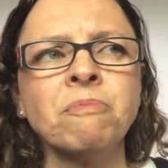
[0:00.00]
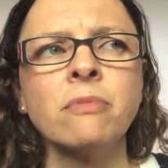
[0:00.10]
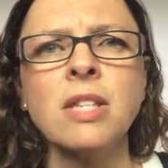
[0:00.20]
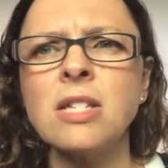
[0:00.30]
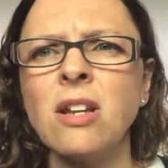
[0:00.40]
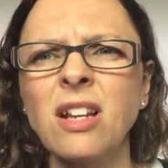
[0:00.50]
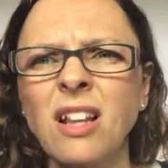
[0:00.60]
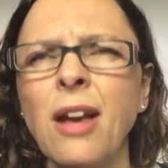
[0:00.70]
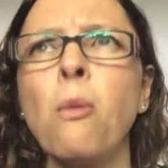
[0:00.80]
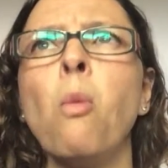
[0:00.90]
there's only
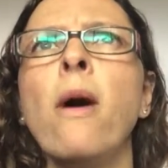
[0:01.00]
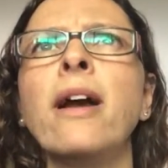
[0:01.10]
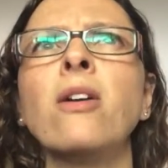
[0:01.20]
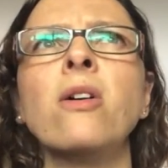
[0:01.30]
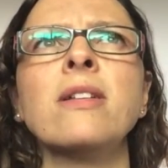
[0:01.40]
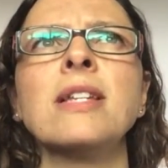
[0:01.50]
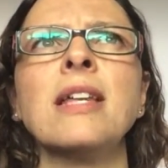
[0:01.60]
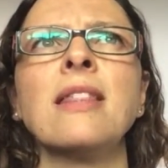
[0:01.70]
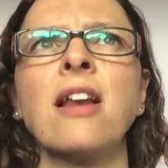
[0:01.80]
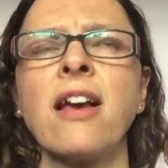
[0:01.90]
like one
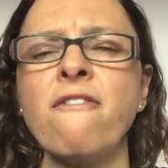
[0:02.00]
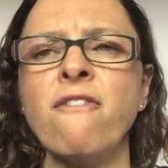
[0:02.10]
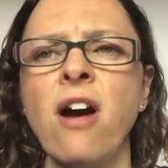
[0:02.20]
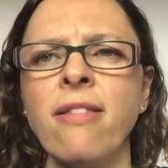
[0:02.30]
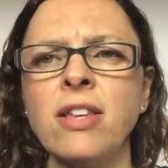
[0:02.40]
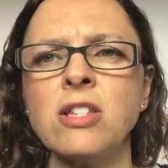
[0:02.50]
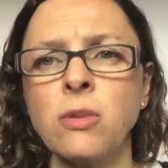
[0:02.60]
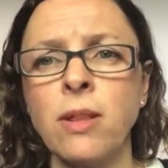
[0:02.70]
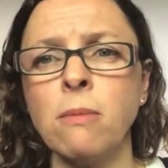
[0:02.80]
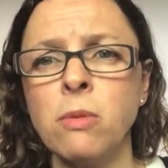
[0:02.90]
Aussie that I can find that's
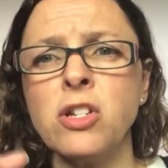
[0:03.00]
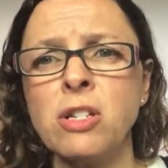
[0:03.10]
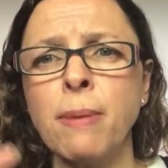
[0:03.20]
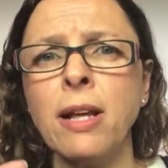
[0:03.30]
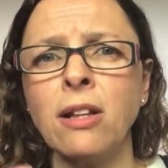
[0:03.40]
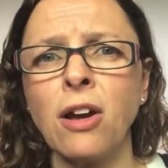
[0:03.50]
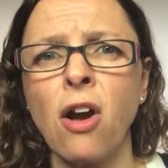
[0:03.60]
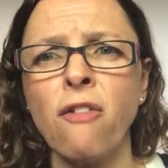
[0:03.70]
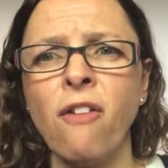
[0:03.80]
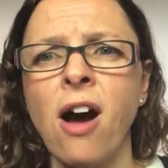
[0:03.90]
doing them, which is Pickle &
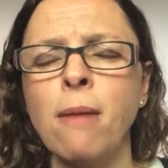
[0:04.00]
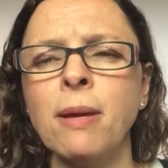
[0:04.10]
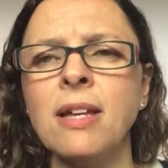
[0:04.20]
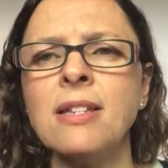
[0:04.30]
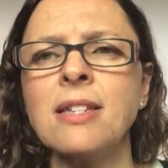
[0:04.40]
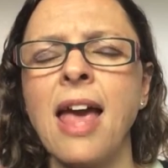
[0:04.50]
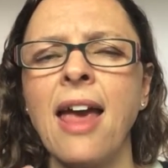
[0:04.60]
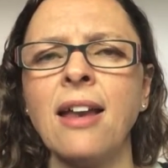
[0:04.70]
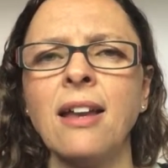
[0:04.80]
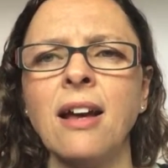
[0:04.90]
Co. Fibers,
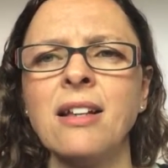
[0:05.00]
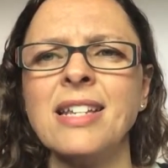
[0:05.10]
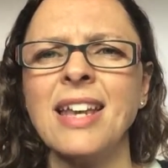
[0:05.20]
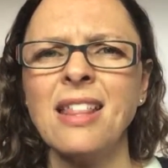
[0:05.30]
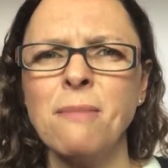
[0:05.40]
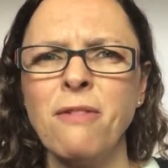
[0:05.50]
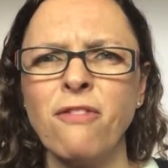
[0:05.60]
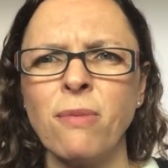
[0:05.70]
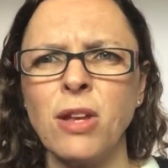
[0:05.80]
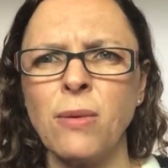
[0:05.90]
and to get them in
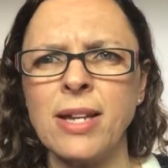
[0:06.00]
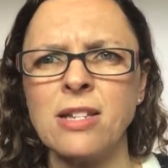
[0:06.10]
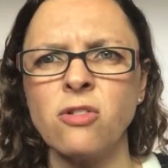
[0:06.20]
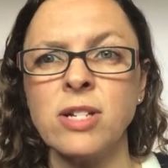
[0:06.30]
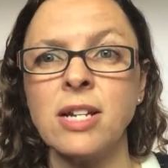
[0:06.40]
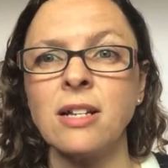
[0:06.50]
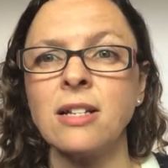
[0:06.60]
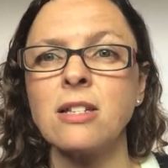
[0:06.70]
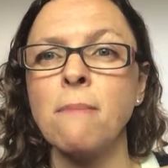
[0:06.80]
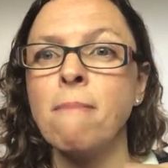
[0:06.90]
from the US is
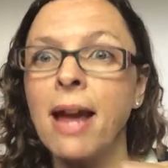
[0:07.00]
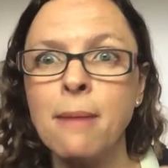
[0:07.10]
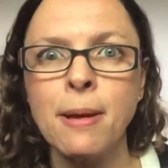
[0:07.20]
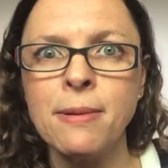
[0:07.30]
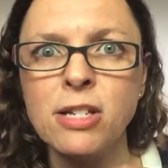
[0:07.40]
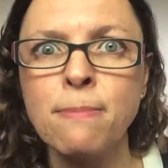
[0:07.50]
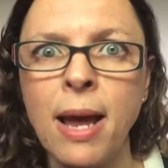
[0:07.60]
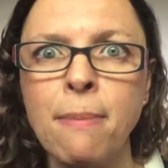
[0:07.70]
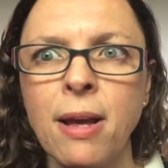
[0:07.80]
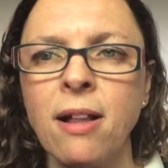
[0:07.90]
ridiculous. So maybe, just
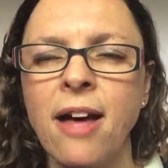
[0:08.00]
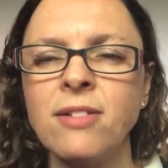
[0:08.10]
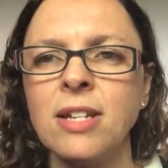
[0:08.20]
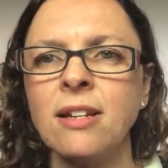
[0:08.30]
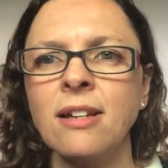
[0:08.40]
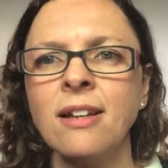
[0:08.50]
maybe, I'll have to